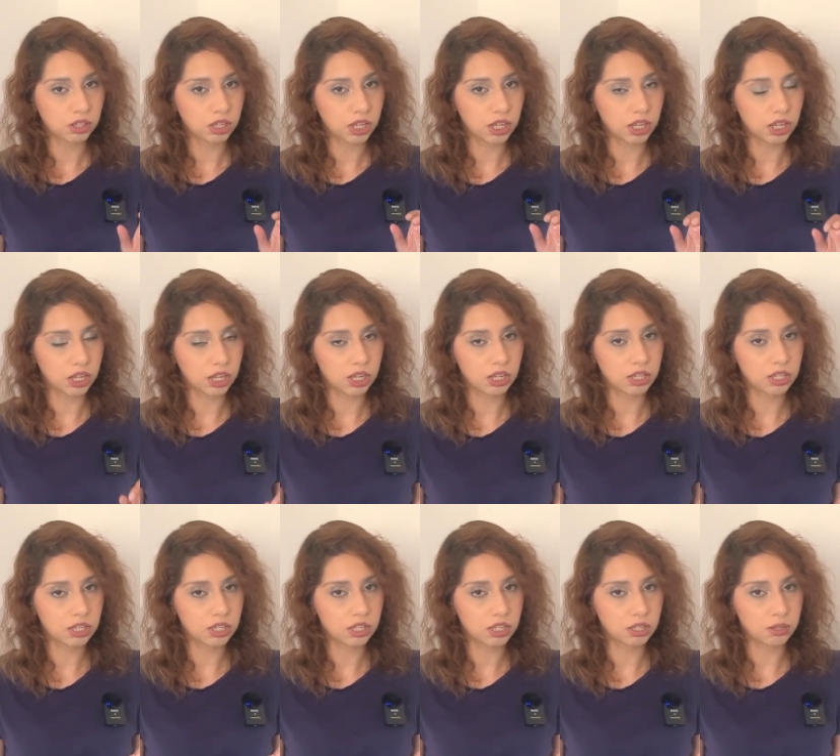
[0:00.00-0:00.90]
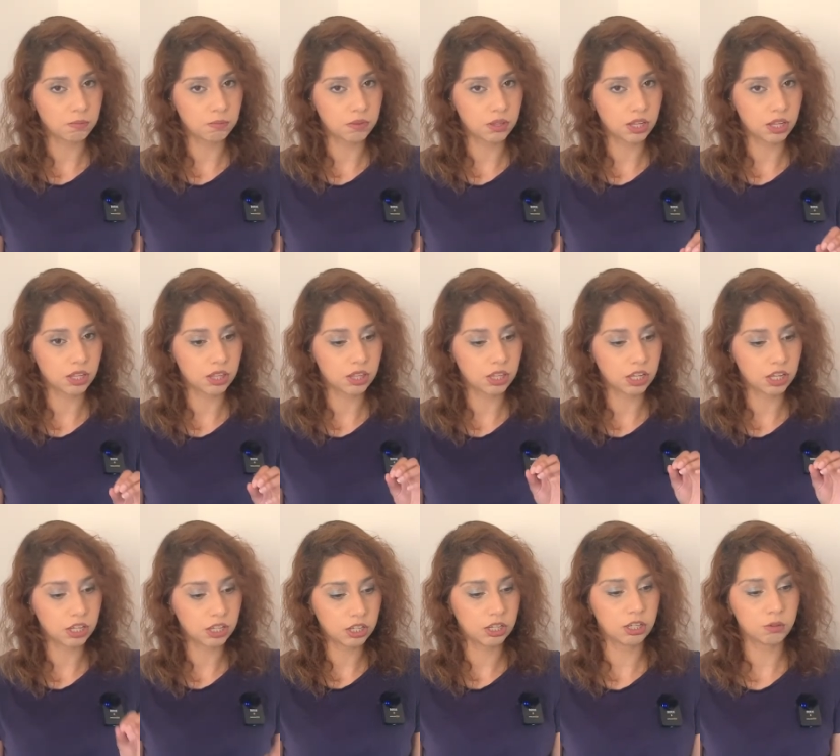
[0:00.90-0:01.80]
It is something that
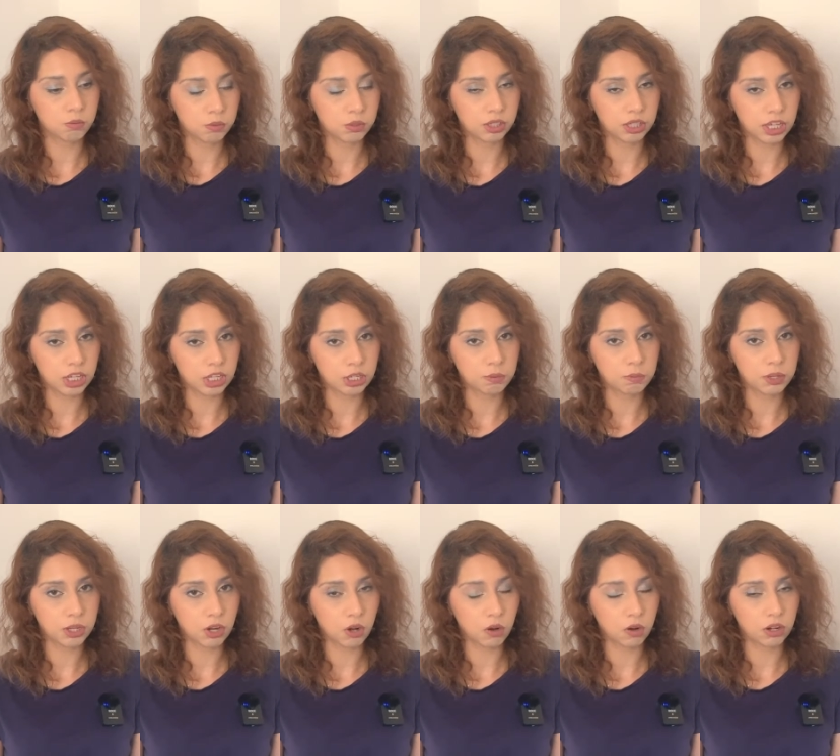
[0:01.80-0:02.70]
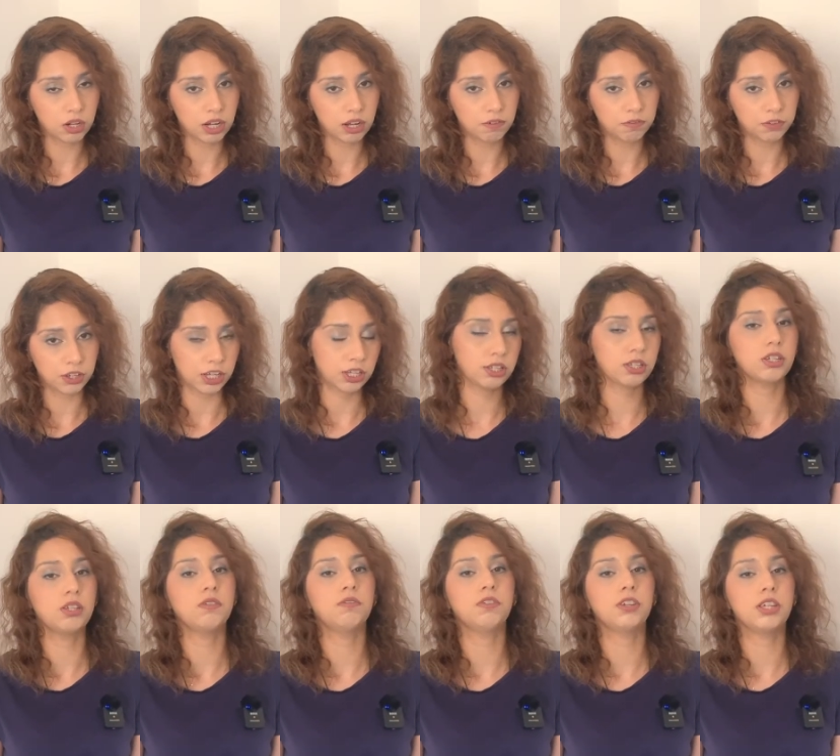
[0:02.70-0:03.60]
will need to be on a flat
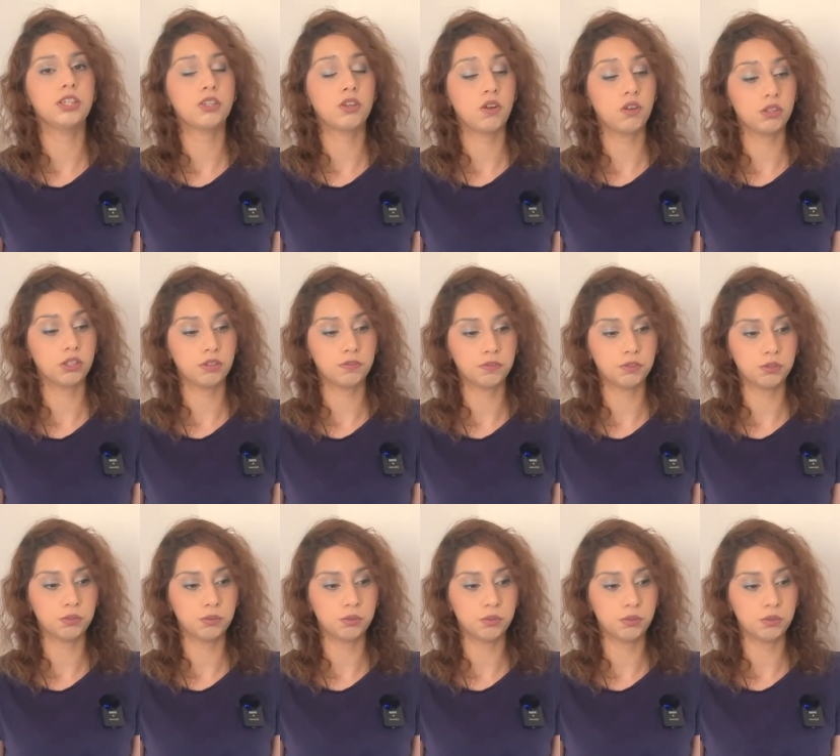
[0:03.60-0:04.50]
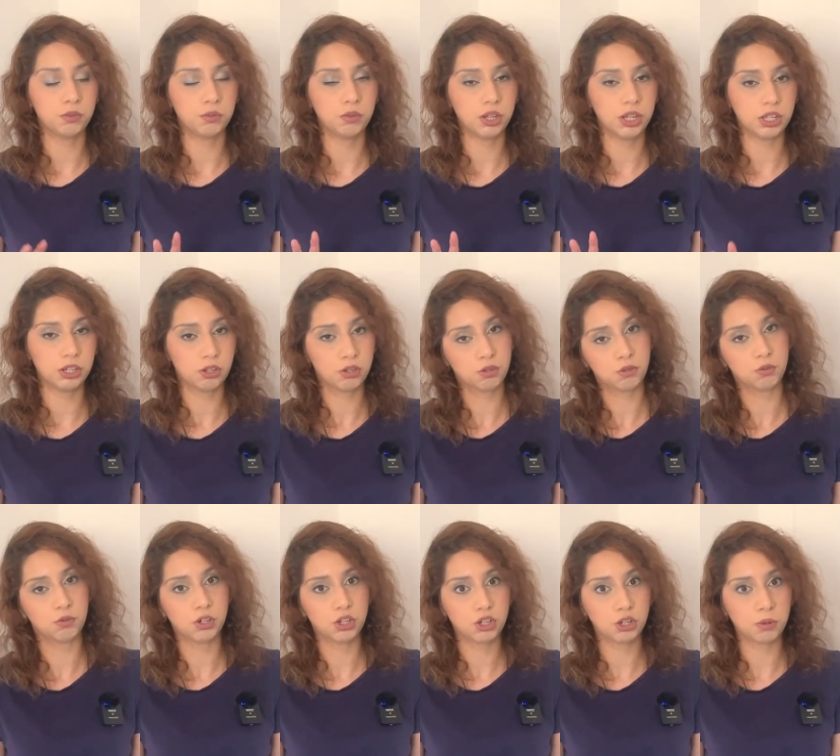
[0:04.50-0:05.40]
surface on the floor or in a
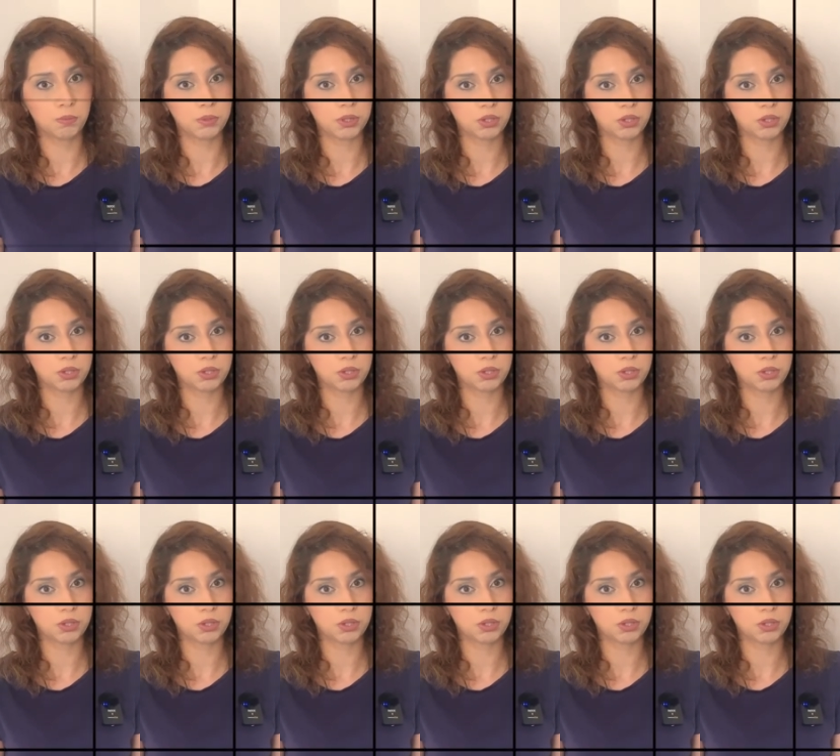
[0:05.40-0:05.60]
storage cupboard